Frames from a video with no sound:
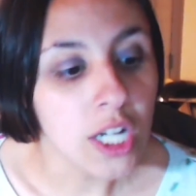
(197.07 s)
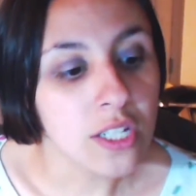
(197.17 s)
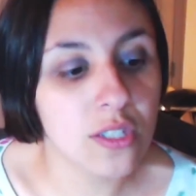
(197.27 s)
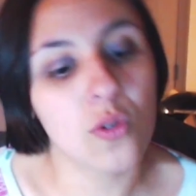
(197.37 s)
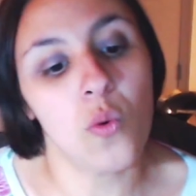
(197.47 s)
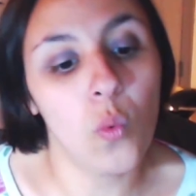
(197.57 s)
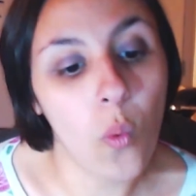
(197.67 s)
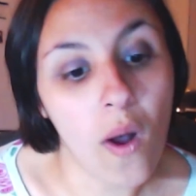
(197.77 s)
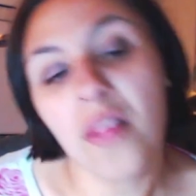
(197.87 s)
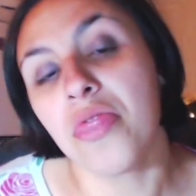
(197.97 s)
So
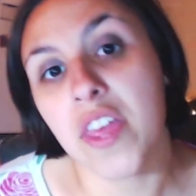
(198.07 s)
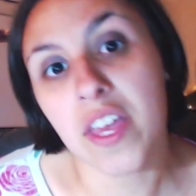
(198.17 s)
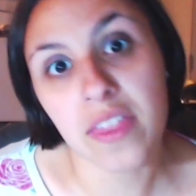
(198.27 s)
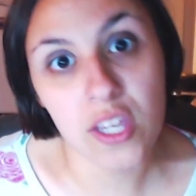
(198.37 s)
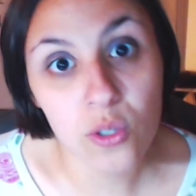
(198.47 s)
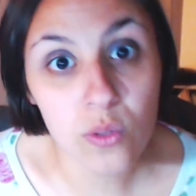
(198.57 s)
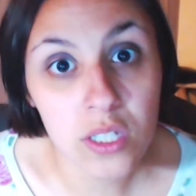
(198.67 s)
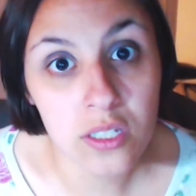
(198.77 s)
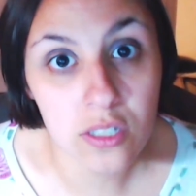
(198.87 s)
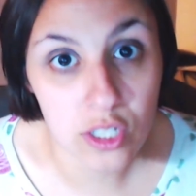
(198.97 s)
one thing that you
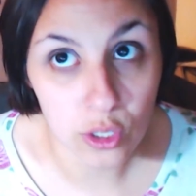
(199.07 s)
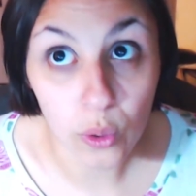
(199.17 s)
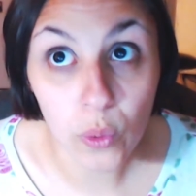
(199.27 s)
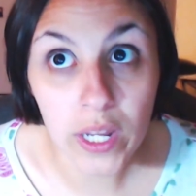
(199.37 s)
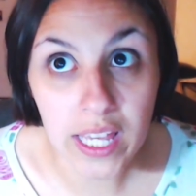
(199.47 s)
can do